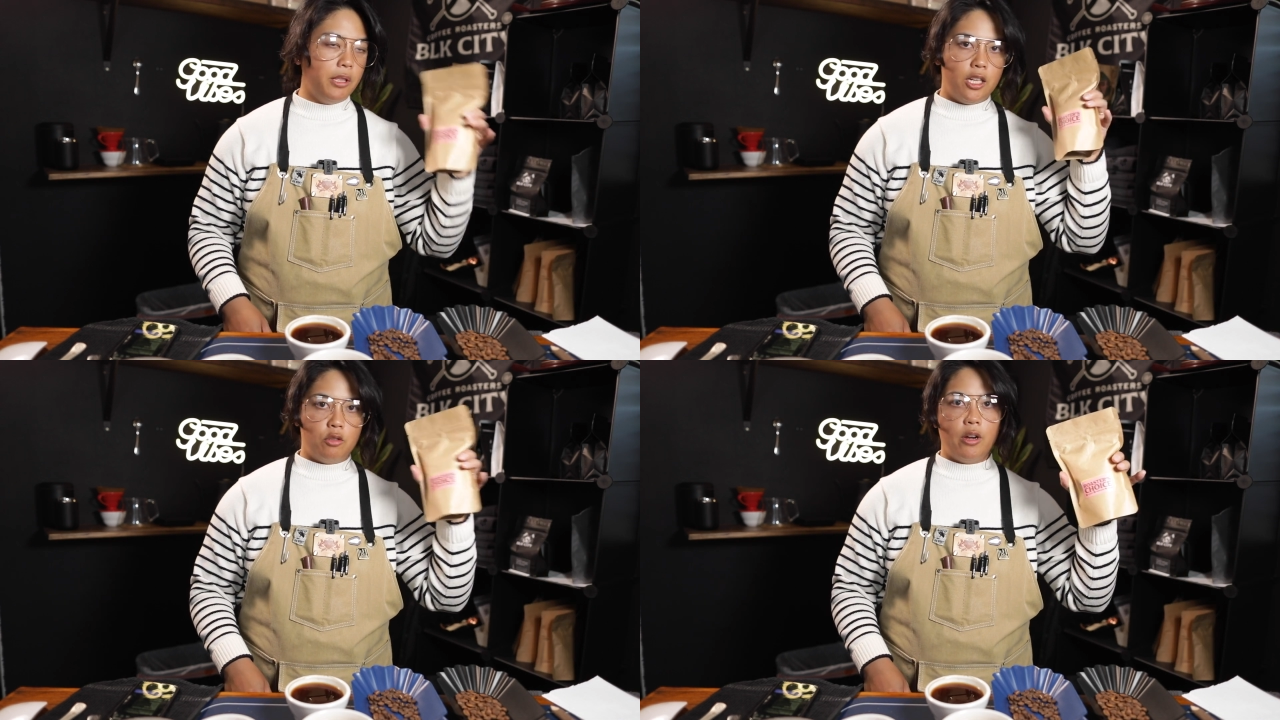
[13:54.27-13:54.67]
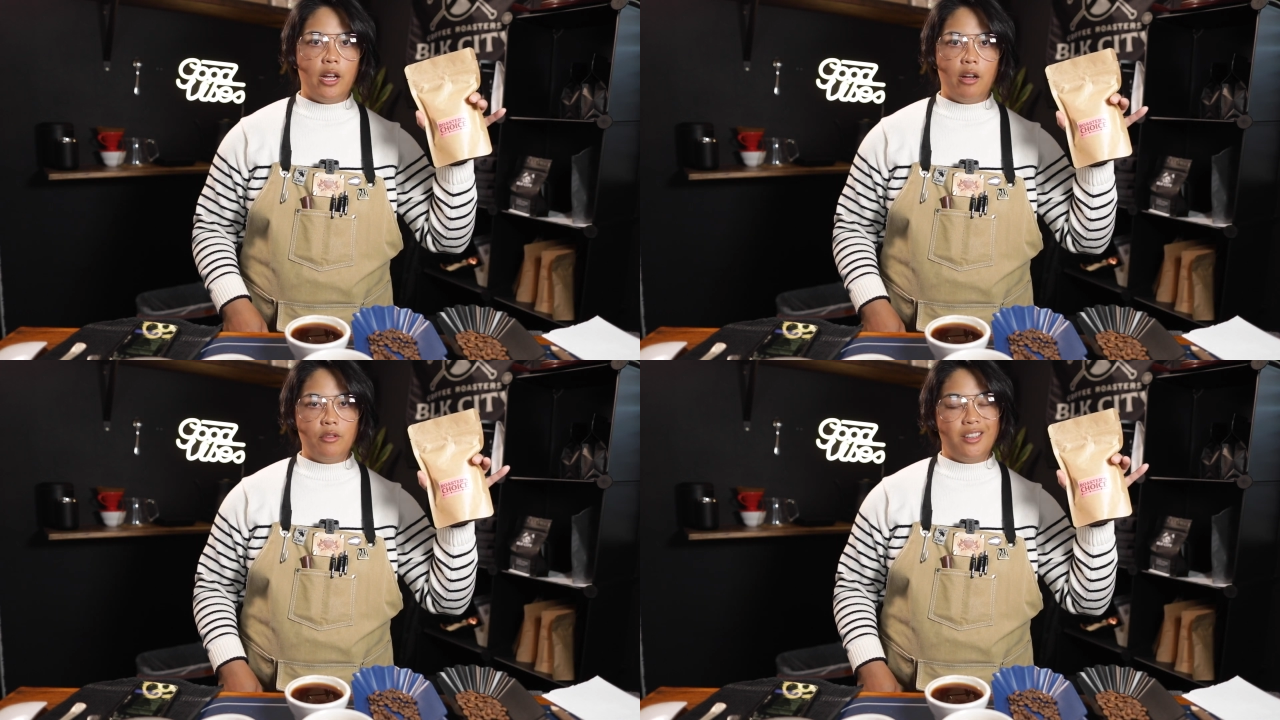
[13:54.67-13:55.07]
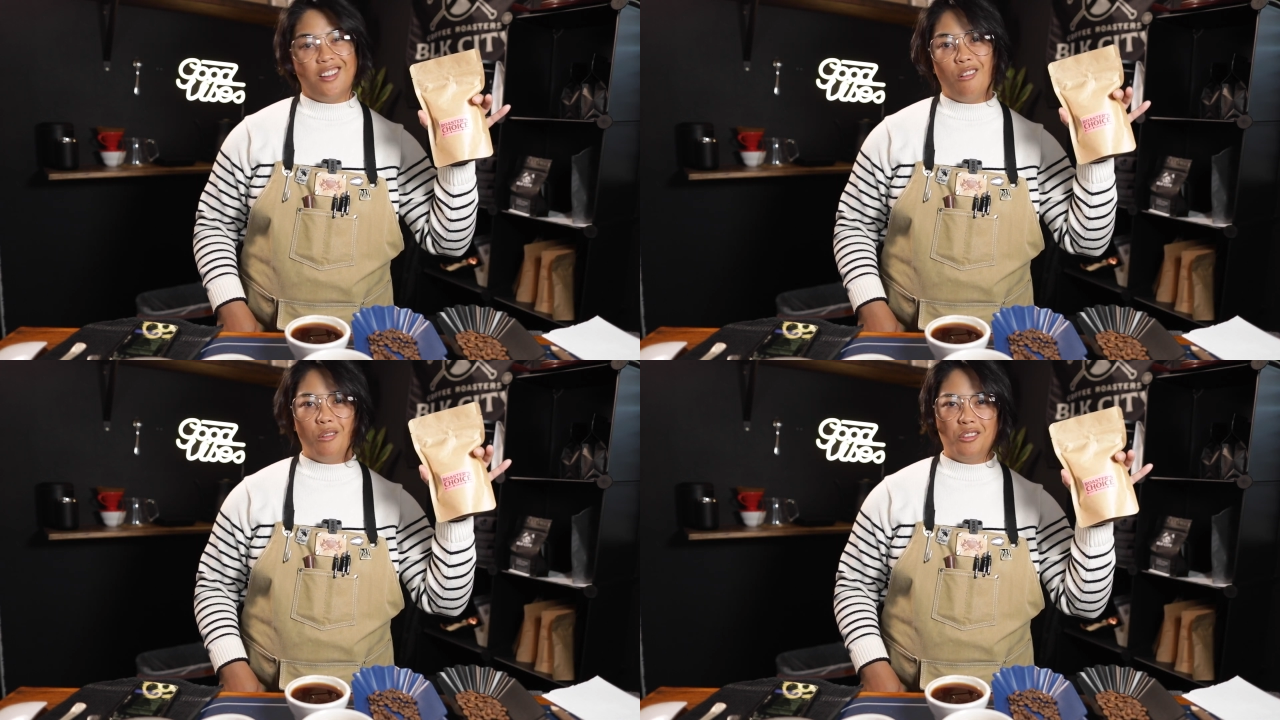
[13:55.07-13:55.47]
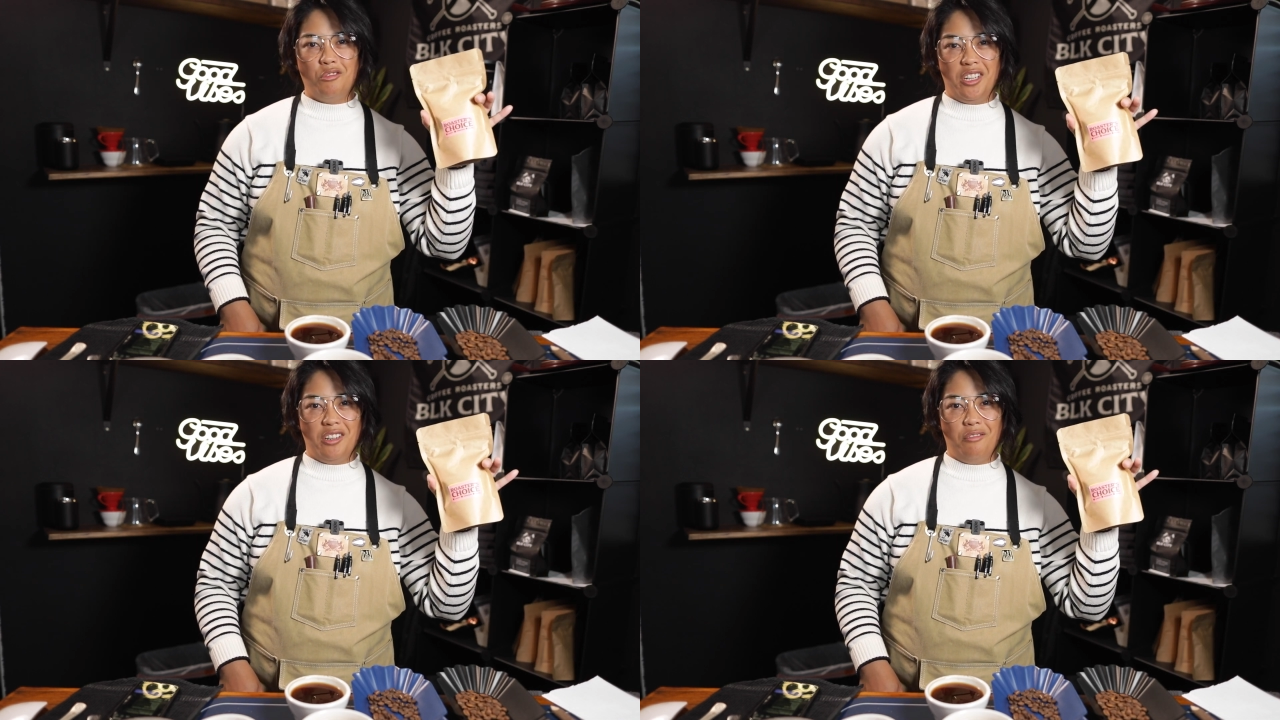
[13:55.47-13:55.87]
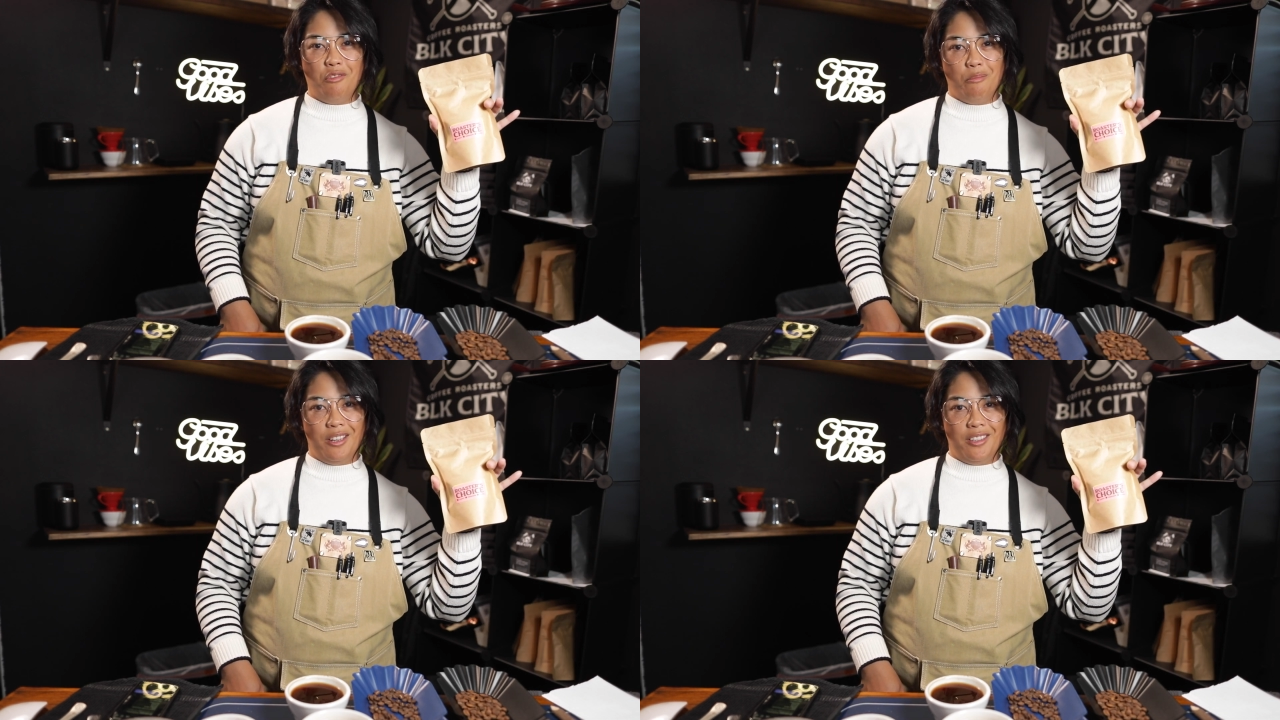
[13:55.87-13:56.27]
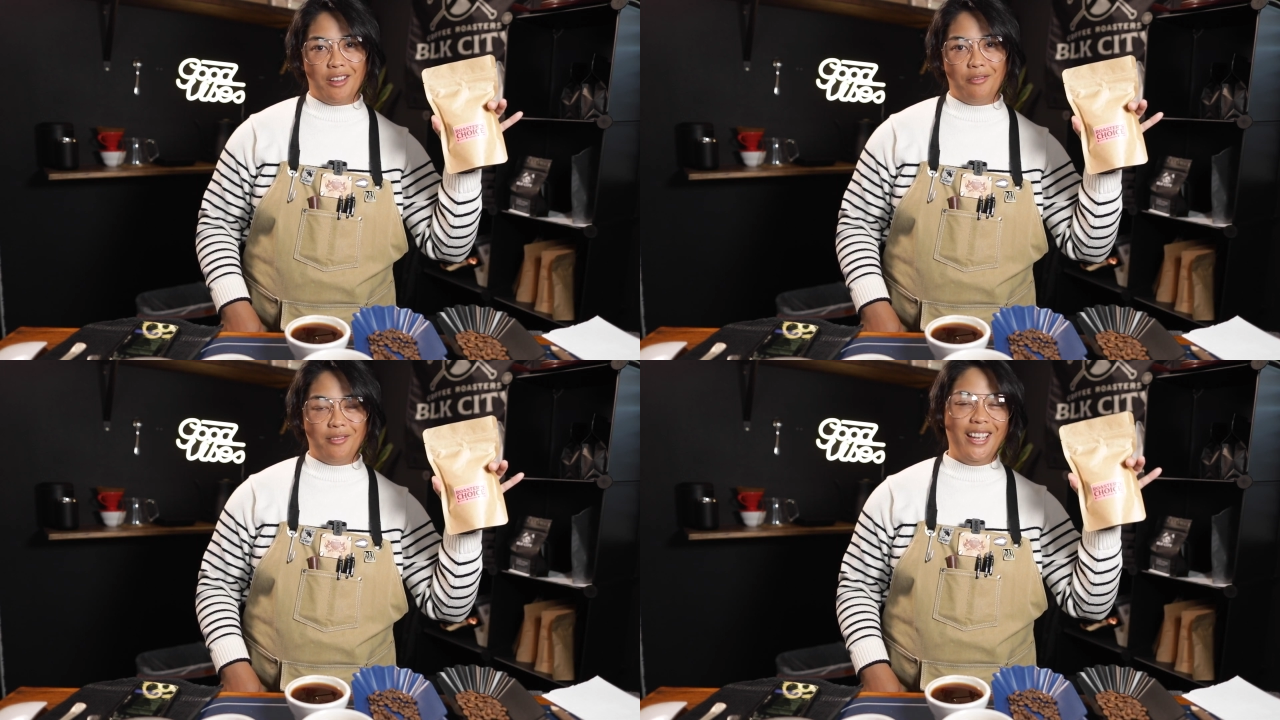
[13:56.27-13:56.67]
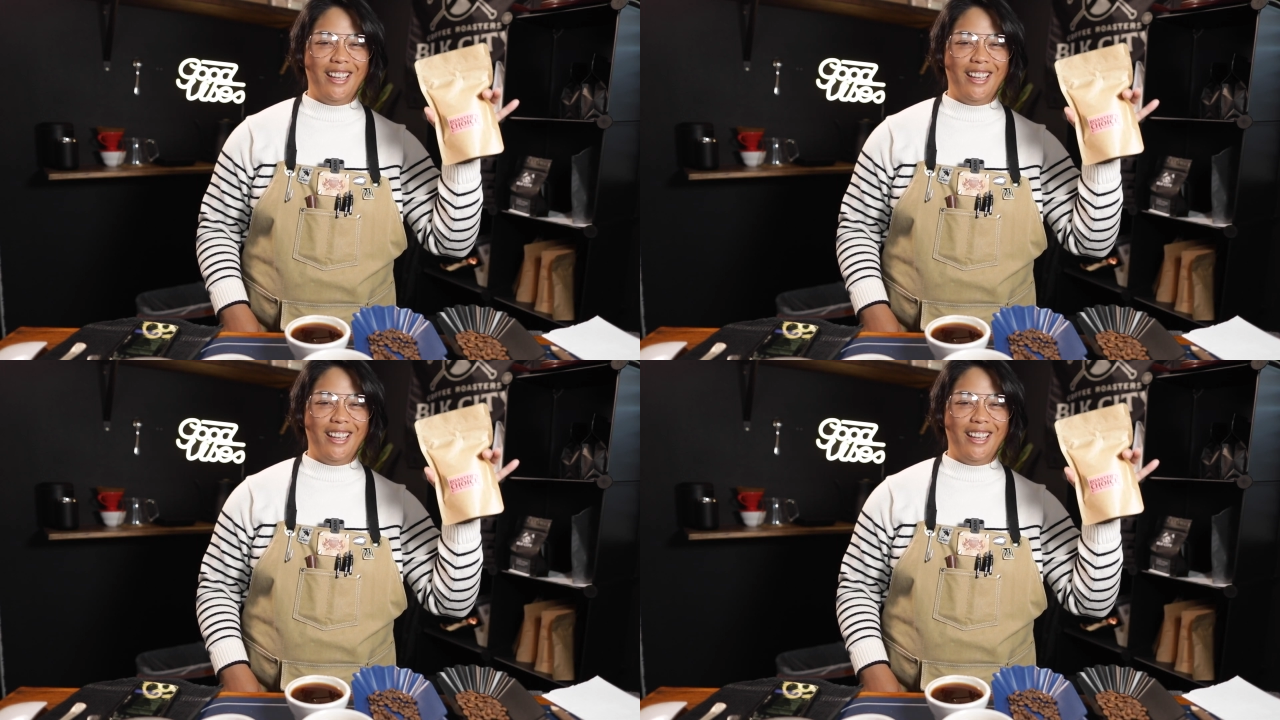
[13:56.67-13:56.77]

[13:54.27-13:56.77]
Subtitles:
and that's why I was like, oh, I'll drink it for myself.